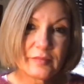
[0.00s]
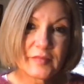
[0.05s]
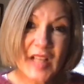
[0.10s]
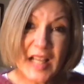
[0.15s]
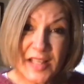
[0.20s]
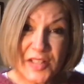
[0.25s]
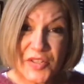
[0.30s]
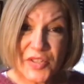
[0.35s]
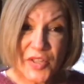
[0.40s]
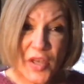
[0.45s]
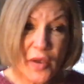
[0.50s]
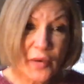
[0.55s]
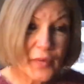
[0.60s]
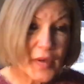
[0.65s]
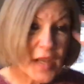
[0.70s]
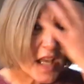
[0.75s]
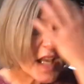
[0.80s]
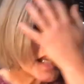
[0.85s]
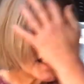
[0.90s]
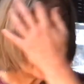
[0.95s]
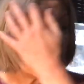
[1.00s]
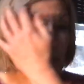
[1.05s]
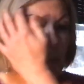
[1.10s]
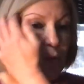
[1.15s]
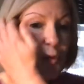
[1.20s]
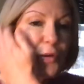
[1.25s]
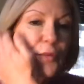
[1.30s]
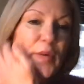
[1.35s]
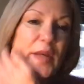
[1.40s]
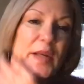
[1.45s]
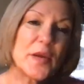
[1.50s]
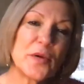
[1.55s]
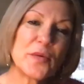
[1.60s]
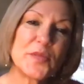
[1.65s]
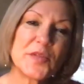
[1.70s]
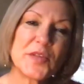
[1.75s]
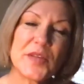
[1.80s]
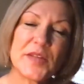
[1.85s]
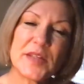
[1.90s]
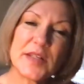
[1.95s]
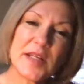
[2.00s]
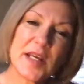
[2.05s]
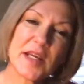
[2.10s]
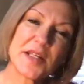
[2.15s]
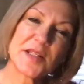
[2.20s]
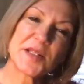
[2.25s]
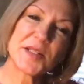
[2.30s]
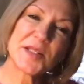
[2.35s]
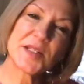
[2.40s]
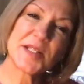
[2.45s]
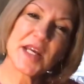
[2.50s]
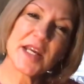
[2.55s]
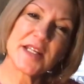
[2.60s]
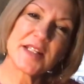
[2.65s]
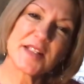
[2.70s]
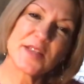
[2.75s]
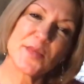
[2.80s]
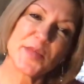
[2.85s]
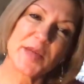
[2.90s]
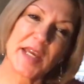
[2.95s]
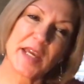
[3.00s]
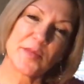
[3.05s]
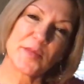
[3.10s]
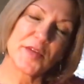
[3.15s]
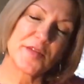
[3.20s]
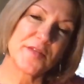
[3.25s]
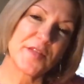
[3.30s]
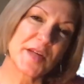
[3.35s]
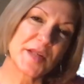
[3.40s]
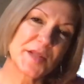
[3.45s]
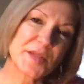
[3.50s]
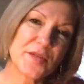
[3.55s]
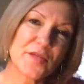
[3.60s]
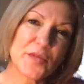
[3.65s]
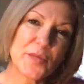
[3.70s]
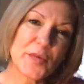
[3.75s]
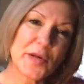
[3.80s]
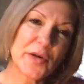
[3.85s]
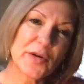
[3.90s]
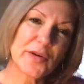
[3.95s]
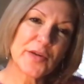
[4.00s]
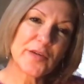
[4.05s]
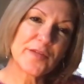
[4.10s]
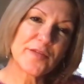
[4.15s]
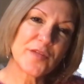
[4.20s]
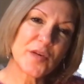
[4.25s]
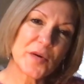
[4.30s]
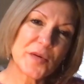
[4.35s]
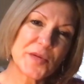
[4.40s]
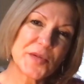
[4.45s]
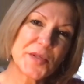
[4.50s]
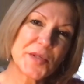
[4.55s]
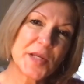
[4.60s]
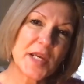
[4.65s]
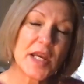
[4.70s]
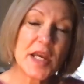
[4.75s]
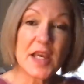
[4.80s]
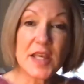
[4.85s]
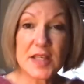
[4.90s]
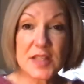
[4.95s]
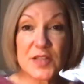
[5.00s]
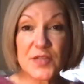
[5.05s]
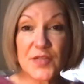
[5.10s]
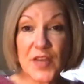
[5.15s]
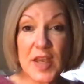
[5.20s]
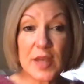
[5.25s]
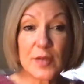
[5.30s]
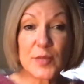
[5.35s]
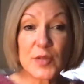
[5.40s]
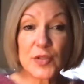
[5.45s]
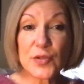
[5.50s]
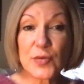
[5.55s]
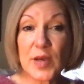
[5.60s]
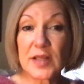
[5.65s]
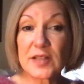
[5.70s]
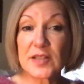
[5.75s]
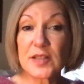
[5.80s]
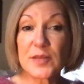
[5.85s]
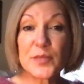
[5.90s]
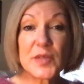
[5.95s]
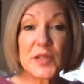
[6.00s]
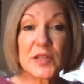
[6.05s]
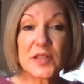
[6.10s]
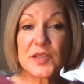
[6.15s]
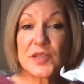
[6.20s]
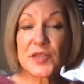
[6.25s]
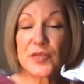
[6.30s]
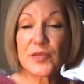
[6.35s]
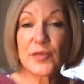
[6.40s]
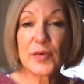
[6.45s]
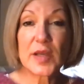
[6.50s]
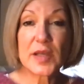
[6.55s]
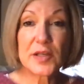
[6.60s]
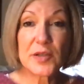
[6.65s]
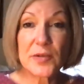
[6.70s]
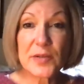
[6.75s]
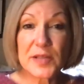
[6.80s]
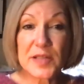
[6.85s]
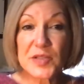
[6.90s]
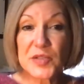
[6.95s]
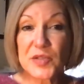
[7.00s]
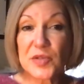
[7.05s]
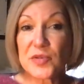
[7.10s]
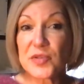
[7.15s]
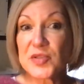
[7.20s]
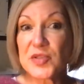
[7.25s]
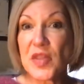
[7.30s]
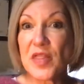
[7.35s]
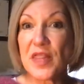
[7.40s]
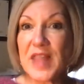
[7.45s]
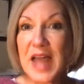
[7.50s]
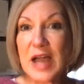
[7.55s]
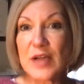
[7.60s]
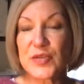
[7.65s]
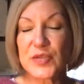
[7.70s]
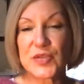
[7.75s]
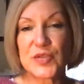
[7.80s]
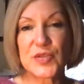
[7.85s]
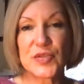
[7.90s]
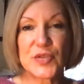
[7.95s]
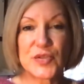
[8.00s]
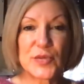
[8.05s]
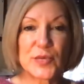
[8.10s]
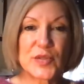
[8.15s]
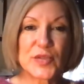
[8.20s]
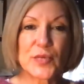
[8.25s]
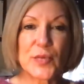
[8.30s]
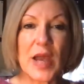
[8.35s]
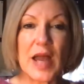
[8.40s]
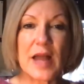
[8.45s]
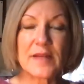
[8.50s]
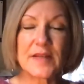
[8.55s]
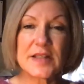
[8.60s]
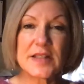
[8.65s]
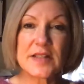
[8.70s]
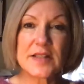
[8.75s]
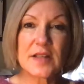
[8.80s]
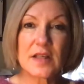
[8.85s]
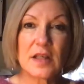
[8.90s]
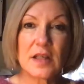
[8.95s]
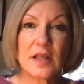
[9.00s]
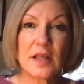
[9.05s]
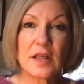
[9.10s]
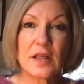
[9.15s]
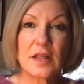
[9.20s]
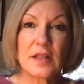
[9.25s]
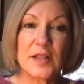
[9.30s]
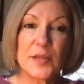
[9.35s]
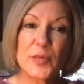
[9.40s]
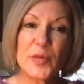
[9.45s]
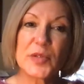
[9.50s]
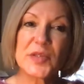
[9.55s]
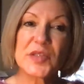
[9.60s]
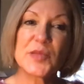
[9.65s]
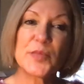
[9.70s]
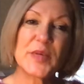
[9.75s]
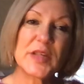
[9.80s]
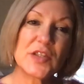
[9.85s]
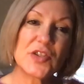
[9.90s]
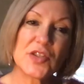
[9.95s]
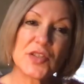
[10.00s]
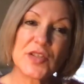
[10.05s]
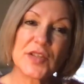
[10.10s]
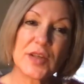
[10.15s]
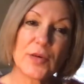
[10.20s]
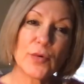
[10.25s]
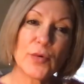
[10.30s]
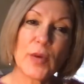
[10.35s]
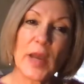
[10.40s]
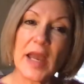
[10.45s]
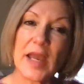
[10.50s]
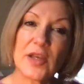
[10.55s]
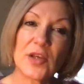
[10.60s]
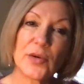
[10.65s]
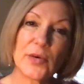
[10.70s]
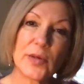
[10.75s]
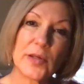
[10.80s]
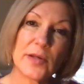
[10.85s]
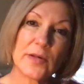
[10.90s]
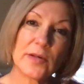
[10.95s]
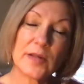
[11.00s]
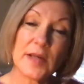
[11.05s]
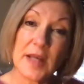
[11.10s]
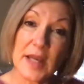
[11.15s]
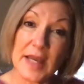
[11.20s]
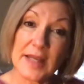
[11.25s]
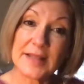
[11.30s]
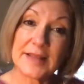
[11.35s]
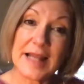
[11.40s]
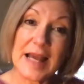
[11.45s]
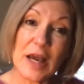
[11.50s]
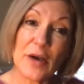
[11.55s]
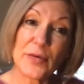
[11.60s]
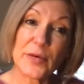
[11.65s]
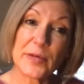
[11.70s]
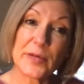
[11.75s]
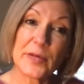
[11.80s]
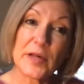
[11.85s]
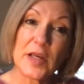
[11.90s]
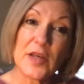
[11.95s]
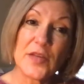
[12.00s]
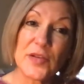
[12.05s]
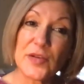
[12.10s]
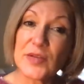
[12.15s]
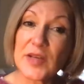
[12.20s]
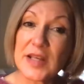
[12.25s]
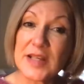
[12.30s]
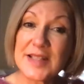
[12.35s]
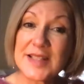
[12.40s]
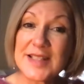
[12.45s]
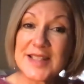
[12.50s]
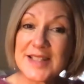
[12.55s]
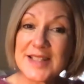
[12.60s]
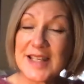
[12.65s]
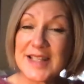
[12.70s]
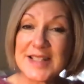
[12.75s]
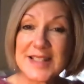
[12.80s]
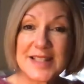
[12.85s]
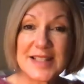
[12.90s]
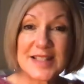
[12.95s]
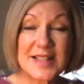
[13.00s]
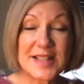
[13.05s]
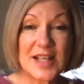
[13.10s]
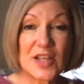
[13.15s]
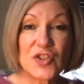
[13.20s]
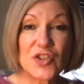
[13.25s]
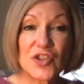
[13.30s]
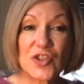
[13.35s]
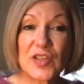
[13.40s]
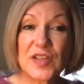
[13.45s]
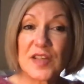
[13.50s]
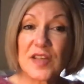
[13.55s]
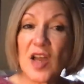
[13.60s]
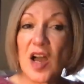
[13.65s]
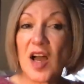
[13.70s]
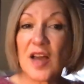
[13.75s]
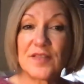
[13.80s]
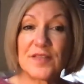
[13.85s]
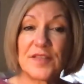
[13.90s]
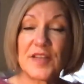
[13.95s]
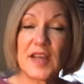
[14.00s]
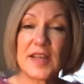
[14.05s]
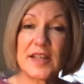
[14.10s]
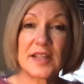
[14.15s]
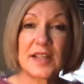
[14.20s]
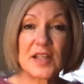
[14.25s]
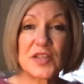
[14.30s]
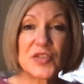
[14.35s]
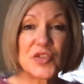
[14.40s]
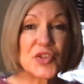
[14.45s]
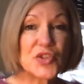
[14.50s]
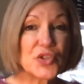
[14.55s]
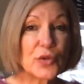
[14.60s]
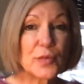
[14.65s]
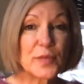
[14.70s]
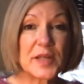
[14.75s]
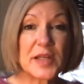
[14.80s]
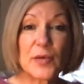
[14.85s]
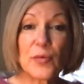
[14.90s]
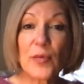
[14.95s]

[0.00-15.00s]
And so Lindbergh went home to the United States and became the face of America First. His fame attracted millions of radio listeners and thousands to his rallies. Lindbergh's speeches grew angrier and louder. The United States, he said, should not fight against Germany.